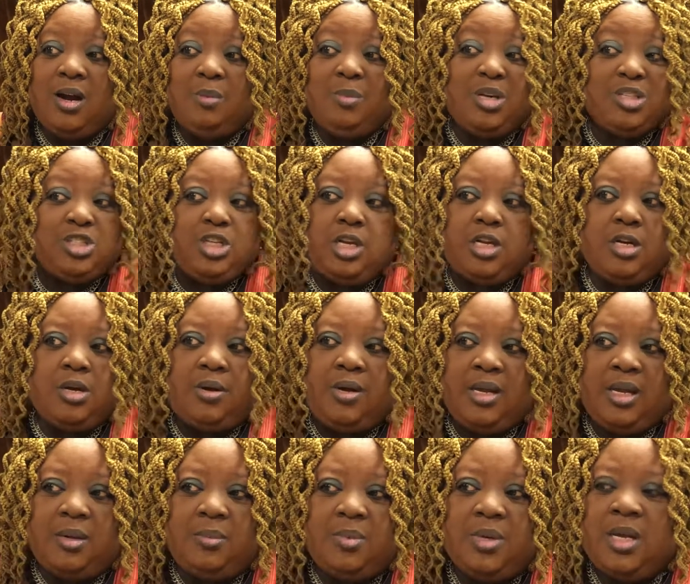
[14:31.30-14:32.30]
But she didn't know
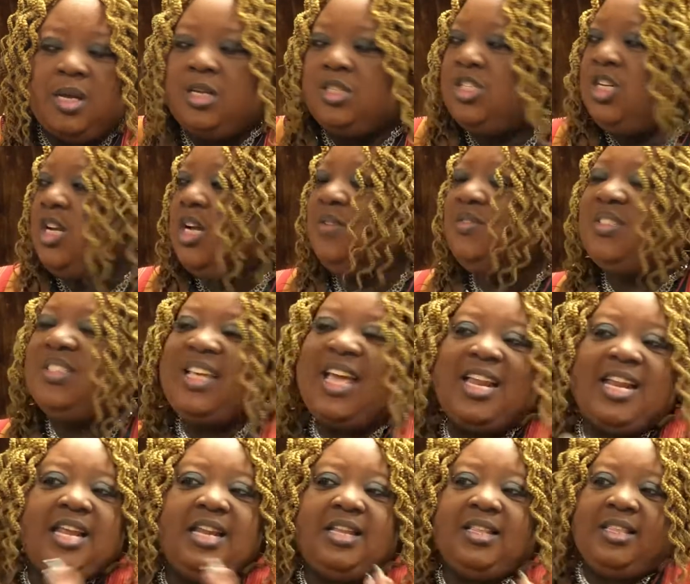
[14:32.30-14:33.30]
him. She could have
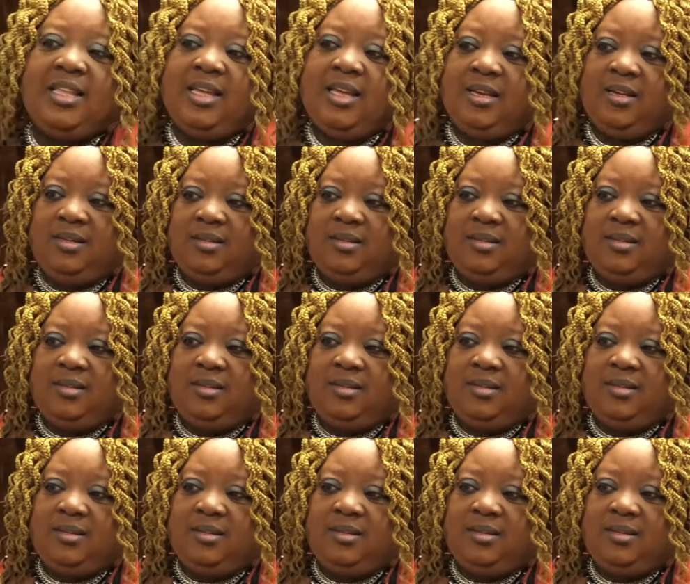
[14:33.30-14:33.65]
said anything.